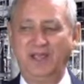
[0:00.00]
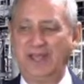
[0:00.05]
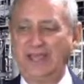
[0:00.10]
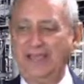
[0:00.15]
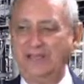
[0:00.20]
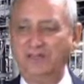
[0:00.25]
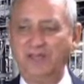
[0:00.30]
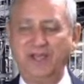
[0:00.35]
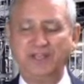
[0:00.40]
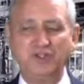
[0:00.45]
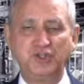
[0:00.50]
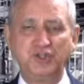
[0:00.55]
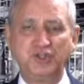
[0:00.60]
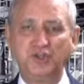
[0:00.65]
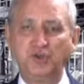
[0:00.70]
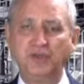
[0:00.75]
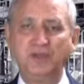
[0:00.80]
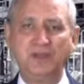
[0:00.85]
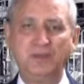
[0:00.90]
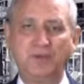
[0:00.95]
And
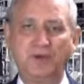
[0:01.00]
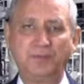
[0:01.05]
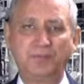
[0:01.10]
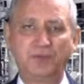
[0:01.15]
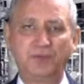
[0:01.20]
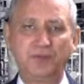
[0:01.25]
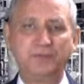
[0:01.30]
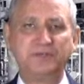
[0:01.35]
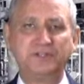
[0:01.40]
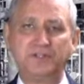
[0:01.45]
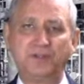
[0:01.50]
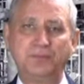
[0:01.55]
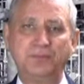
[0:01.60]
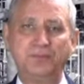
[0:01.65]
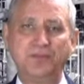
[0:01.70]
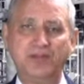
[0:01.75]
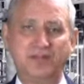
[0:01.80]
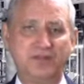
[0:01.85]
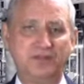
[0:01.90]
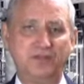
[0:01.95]
shooting him up with a bunch of
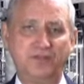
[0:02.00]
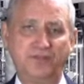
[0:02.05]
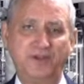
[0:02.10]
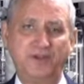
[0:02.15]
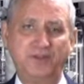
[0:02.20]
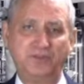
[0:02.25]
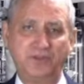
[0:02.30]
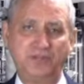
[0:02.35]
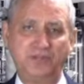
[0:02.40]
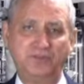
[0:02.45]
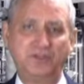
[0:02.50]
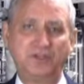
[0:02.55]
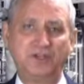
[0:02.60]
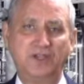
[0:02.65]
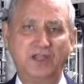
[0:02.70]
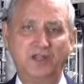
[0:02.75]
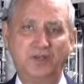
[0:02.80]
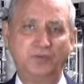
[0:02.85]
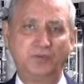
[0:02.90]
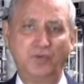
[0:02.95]
methamphetamines to
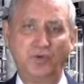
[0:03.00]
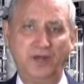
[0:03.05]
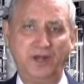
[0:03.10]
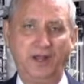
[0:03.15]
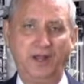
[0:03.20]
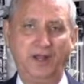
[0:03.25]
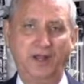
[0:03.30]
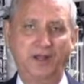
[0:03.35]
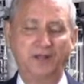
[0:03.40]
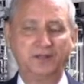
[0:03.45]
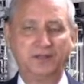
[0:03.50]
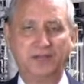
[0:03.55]
get him running.